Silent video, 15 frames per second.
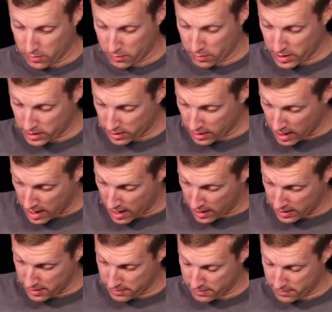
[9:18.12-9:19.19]
with
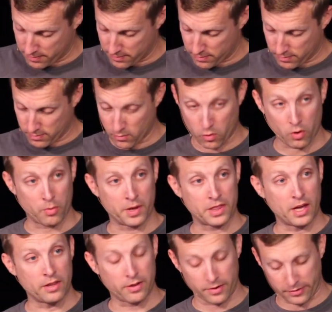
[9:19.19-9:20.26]
God or
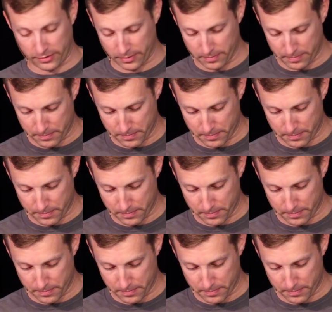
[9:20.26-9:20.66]
with others.